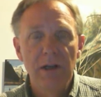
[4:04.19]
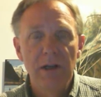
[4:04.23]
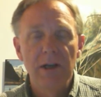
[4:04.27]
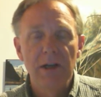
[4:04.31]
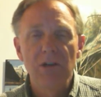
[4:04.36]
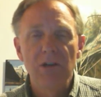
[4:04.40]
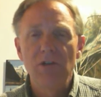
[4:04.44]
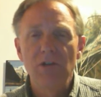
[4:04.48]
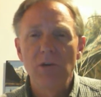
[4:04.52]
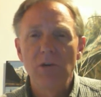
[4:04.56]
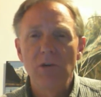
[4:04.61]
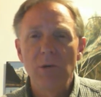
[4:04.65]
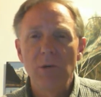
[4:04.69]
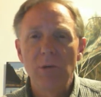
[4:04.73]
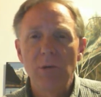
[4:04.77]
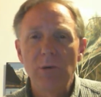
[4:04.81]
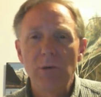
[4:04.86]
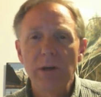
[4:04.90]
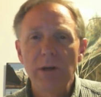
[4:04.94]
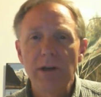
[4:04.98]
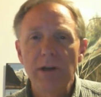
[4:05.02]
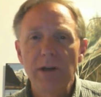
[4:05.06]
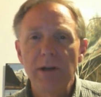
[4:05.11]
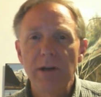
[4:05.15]
And so we
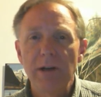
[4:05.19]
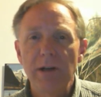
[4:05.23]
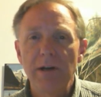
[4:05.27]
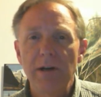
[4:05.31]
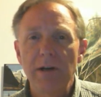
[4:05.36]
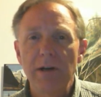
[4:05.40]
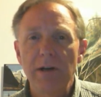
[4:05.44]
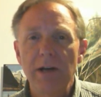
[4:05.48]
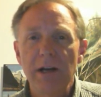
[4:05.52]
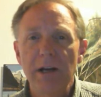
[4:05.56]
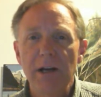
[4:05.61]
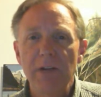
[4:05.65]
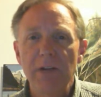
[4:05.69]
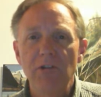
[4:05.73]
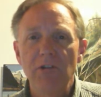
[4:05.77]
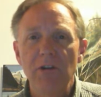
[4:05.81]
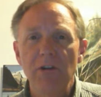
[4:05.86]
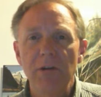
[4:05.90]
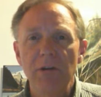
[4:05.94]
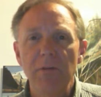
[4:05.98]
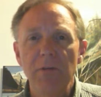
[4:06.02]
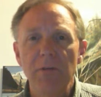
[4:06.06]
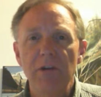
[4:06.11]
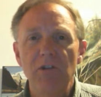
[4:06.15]
really need to
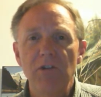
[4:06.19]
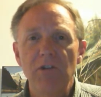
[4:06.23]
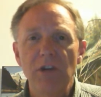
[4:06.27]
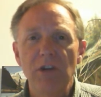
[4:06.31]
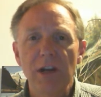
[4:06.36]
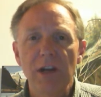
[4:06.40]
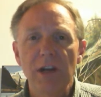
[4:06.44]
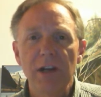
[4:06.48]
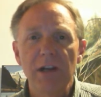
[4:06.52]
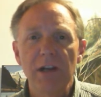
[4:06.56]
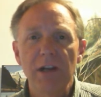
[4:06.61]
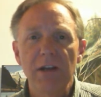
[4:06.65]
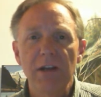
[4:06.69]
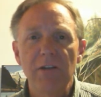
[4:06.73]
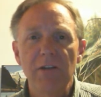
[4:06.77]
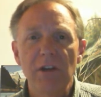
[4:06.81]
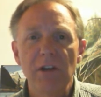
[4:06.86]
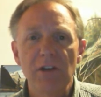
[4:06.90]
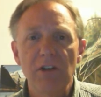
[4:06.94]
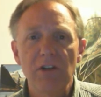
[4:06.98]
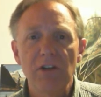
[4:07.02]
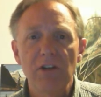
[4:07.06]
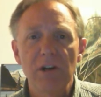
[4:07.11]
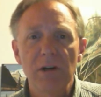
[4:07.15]
constantly be checking and
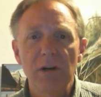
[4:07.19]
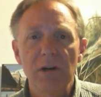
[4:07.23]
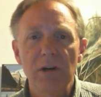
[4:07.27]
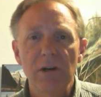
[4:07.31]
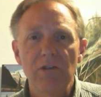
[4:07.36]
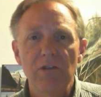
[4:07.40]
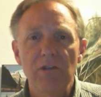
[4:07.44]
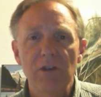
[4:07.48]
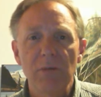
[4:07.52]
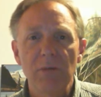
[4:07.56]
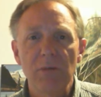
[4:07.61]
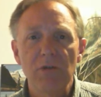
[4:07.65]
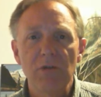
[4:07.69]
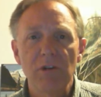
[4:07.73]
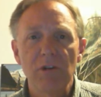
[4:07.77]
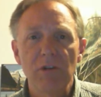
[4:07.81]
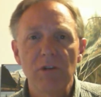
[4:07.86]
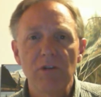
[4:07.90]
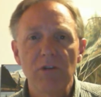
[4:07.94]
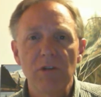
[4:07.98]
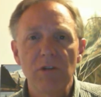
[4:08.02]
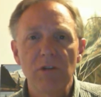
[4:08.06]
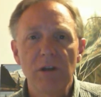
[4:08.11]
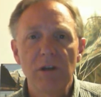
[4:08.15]
testing our
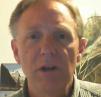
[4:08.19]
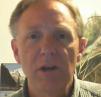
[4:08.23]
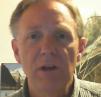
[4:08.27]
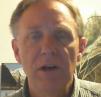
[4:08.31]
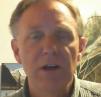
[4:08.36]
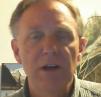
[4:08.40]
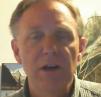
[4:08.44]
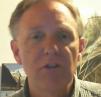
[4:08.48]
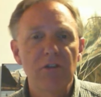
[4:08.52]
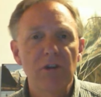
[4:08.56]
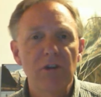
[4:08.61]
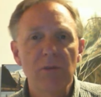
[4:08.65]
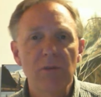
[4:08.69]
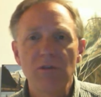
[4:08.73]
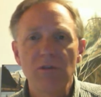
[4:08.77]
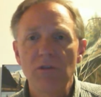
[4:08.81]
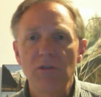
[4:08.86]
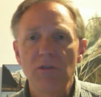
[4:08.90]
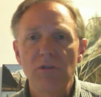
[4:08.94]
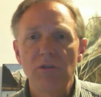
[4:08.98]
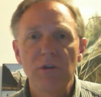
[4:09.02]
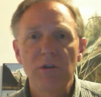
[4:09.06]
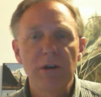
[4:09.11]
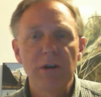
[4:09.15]
assumptions.
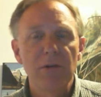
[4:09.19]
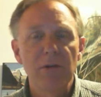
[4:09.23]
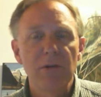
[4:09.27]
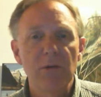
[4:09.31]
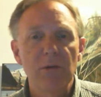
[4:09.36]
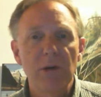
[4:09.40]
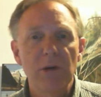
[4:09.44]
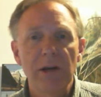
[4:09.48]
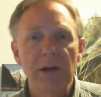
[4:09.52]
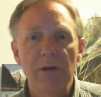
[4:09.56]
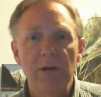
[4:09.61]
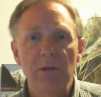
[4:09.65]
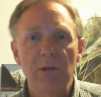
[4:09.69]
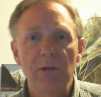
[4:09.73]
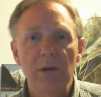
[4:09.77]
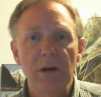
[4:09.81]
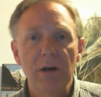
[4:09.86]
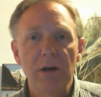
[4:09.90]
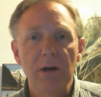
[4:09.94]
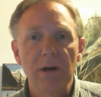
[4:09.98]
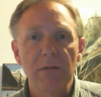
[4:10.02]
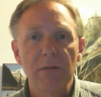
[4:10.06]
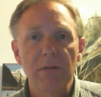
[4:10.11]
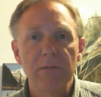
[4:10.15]
Assumptions are neither right nor
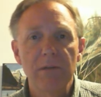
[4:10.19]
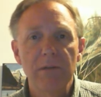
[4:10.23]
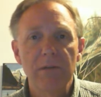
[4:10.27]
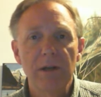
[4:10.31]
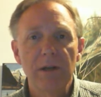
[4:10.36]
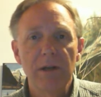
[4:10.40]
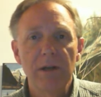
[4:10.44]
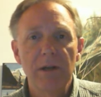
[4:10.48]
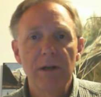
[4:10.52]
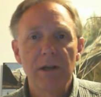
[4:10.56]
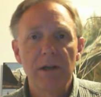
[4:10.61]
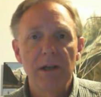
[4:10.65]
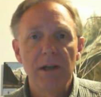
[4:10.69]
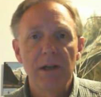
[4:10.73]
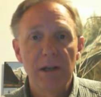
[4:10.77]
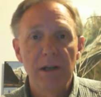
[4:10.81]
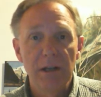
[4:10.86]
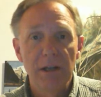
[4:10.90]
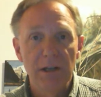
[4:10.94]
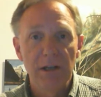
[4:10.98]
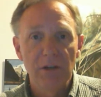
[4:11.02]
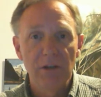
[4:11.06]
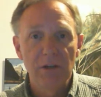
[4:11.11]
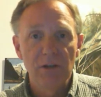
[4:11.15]
wrong,
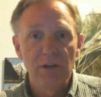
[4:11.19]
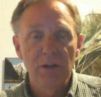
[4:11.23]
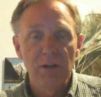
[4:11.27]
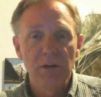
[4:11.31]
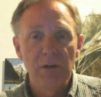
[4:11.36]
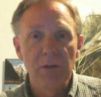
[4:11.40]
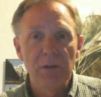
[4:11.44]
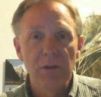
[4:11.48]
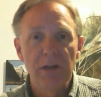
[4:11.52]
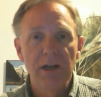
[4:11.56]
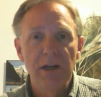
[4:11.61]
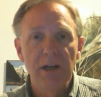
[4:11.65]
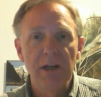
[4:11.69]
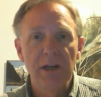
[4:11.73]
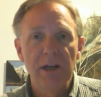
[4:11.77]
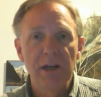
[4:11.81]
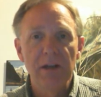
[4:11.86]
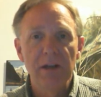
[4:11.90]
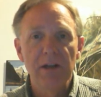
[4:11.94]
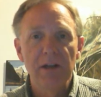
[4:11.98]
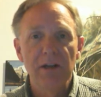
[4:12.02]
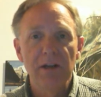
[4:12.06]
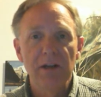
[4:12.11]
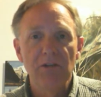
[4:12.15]
at least at the
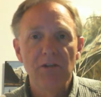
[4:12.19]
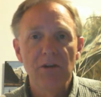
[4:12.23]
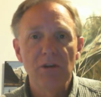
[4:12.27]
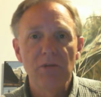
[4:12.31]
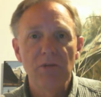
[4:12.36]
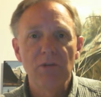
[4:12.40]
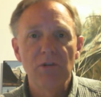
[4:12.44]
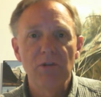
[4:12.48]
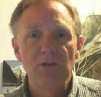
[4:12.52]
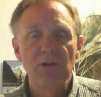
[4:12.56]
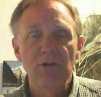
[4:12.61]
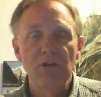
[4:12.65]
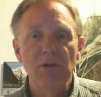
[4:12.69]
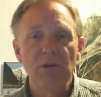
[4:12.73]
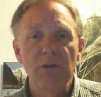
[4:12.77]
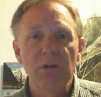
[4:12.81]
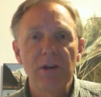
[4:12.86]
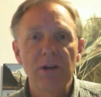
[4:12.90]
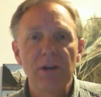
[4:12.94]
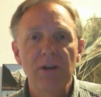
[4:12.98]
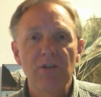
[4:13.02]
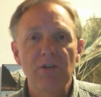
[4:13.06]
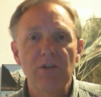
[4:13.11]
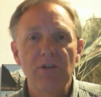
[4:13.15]
beginning. Assumptions are
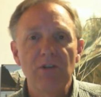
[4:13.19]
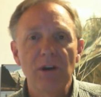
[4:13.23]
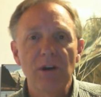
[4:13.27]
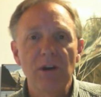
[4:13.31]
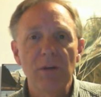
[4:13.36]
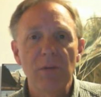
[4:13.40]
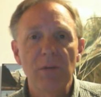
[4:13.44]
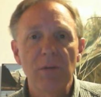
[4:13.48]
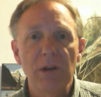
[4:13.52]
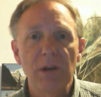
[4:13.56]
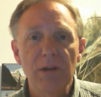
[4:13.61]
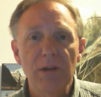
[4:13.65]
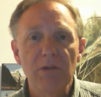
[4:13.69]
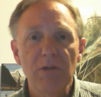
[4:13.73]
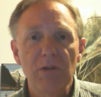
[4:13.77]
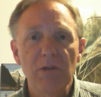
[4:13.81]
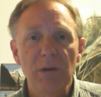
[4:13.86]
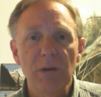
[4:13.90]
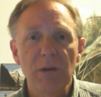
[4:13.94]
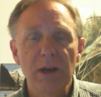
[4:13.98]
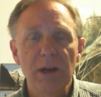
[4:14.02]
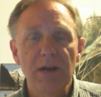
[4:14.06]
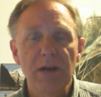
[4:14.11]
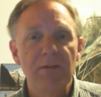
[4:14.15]
things, are beliefs
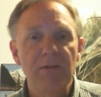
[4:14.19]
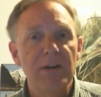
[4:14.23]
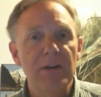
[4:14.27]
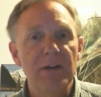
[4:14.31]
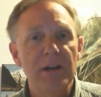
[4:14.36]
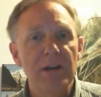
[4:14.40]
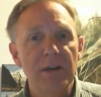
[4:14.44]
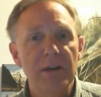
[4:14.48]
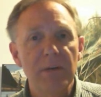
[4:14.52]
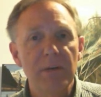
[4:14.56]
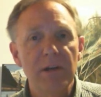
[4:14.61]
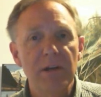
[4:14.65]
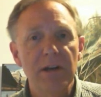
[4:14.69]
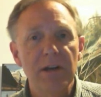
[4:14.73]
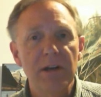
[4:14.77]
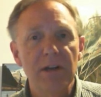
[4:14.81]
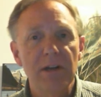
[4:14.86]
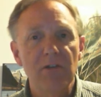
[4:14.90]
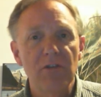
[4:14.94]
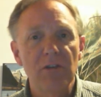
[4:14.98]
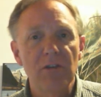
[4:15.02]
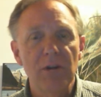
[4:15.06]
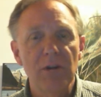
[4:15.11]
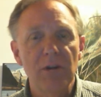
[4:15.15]
that we have that need to be
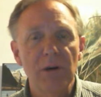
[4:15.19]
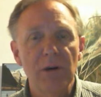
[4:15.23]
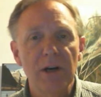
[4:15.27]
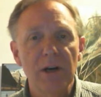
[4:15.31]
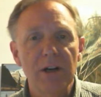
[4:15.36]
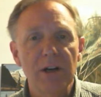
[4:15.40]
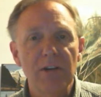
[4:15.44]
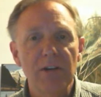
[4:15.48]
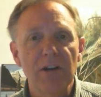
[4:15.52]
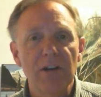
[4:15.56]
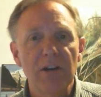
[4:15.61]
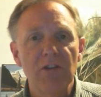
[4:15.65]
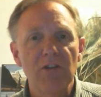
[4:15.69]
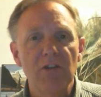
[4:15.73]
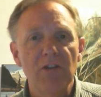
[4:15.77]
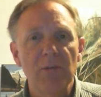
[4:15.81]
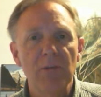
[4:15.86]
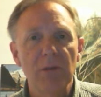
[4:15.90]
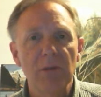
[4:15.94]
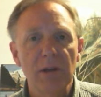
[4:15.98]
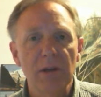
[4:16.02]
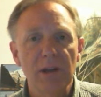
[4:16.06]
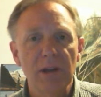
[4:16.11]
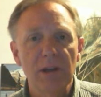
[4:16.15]
tested. They're untested
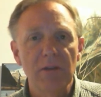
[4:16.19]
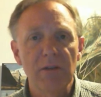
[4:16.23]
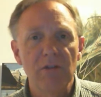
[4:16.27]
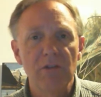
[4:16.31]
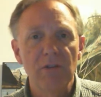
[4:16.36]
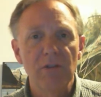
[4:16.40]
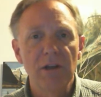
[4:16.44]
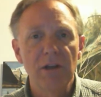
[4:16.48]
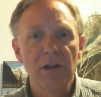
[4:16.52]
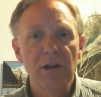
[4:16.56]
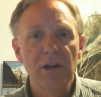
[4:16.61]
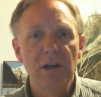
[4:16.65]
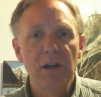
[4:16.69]
beliefs.